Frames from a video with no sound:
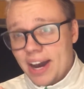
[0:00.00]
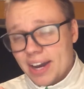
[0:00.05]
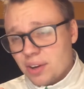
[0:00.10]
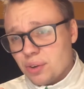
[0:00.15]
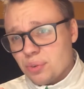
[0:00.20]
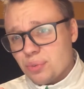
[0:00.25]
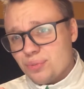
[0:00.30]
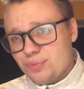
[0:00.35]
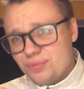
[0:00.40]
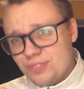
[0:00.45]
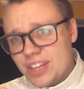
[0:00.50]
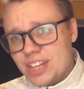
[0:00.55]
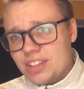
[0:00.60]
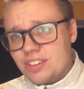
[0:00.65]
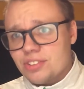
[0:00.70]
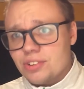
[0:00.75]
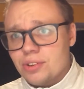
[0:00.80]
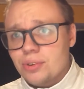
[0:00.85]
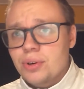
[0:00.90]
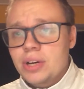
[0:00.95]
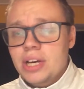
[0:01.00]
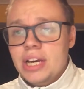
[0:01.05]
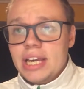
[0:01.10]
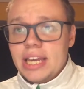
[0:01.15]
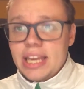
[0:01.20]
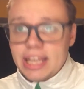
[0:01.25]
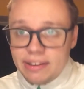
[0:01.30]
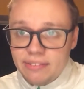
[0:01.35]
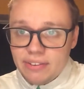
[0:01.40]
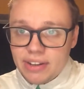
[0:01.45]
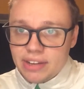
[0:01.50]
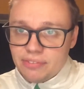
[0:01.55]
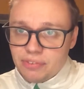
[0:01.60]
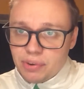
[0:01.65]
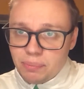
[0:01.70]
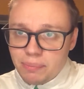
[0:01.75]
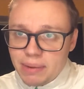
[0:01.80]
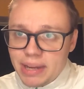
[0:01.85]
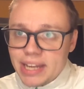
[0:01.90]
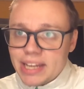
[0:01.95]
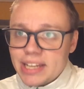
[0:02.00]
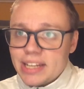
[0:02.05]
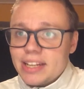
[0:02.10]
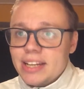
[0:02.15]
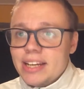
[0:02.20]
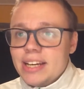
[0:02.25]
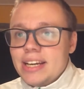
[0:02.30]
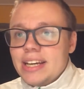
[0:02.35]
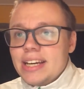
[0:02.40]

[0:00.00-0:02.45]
I don't think so, even if we make it.